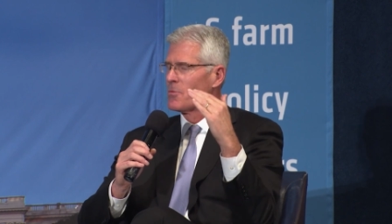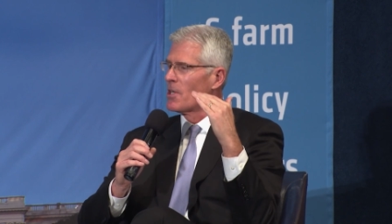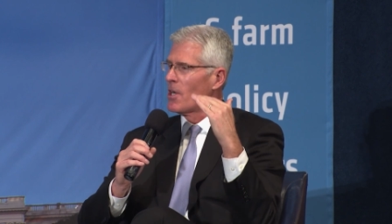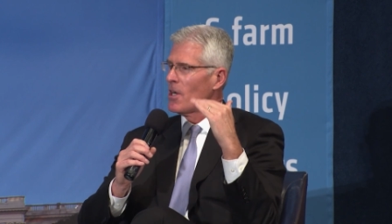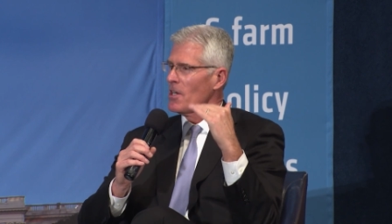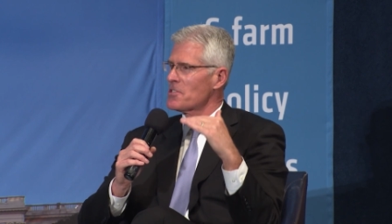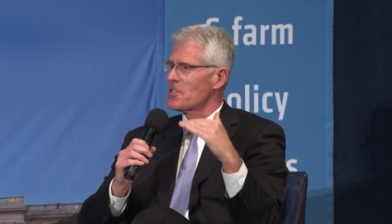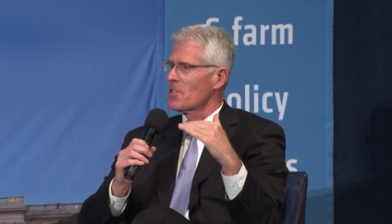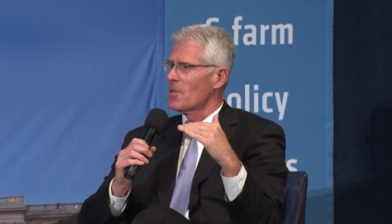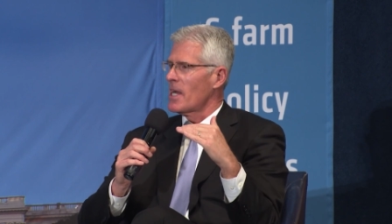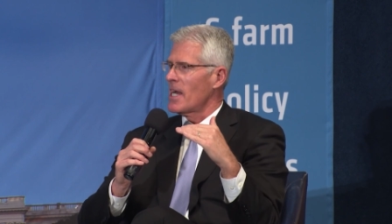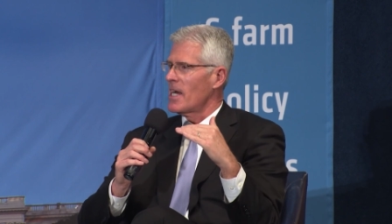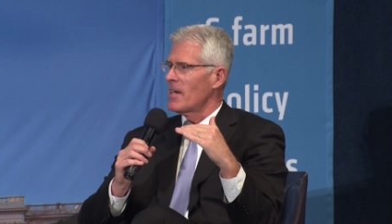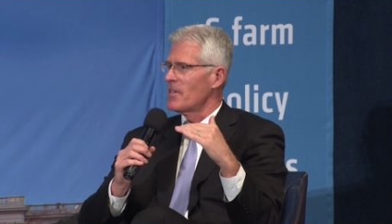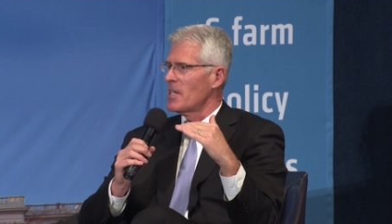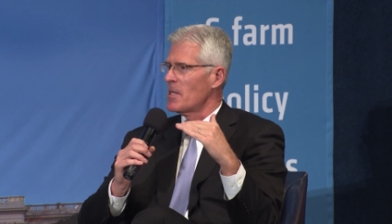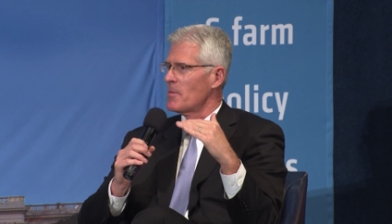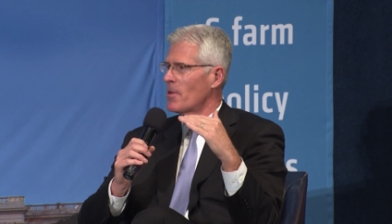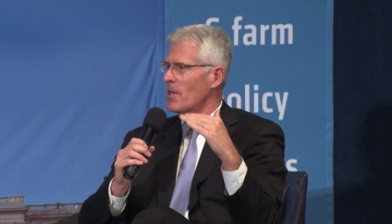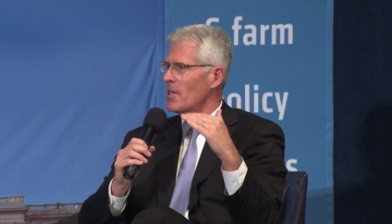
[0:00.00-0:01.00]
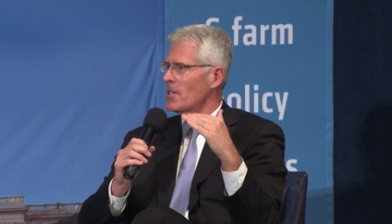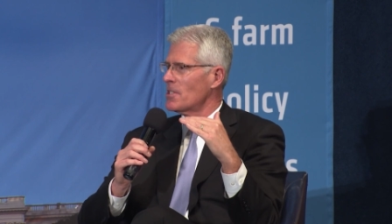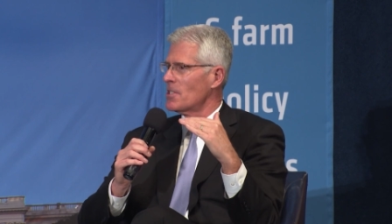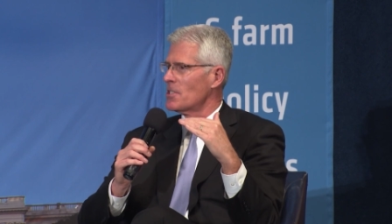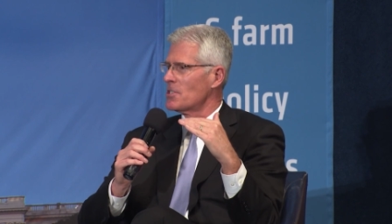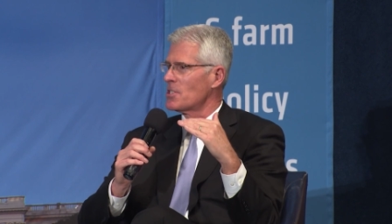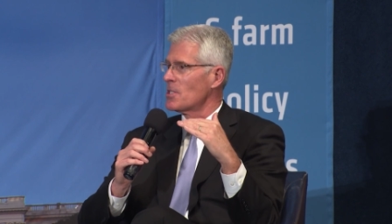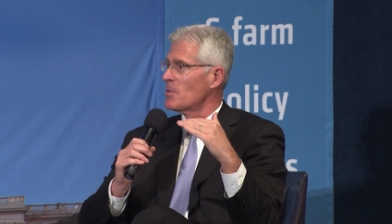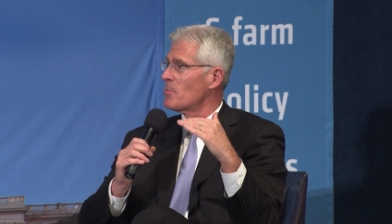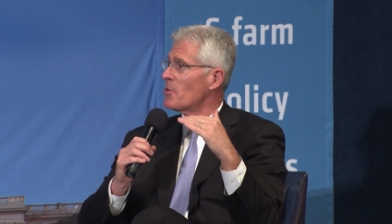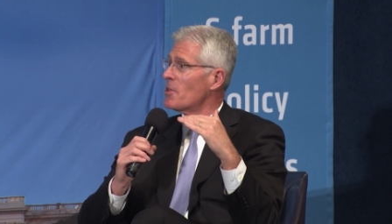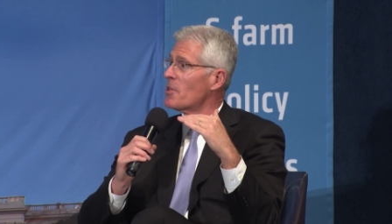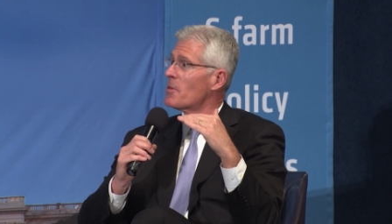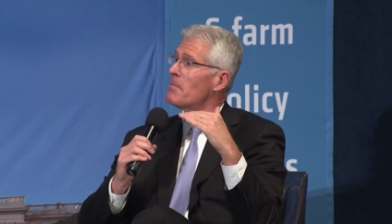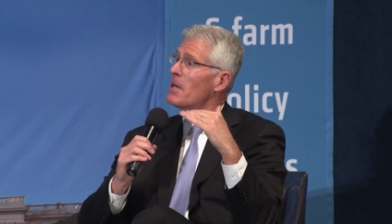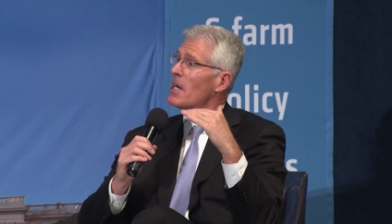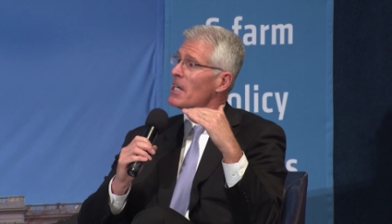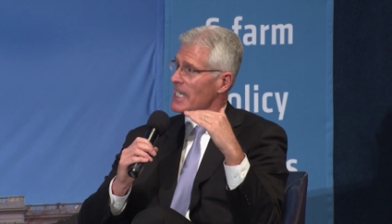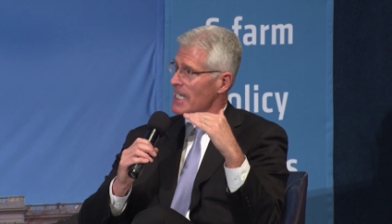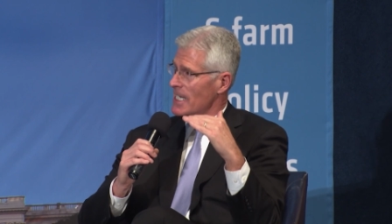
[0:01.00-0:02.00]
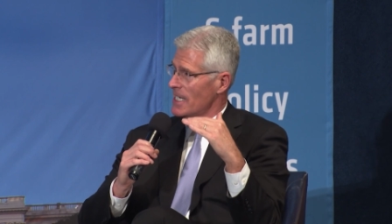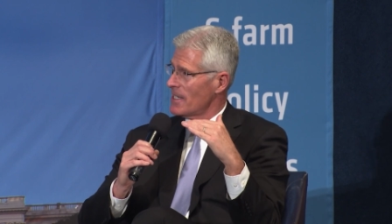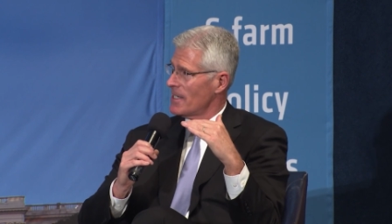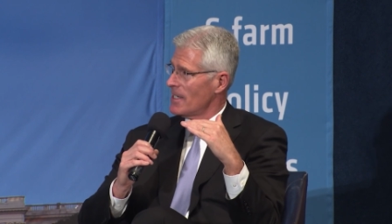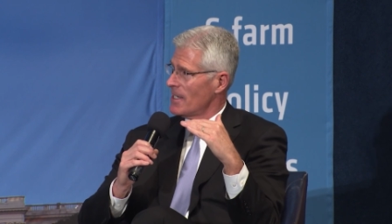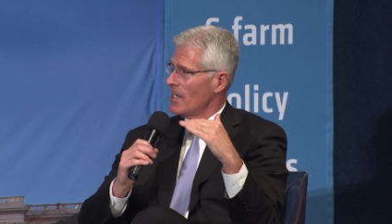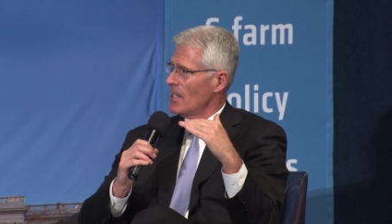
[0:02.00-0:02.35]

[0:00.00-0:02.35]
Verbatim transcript: We also have a partnership with Bunge,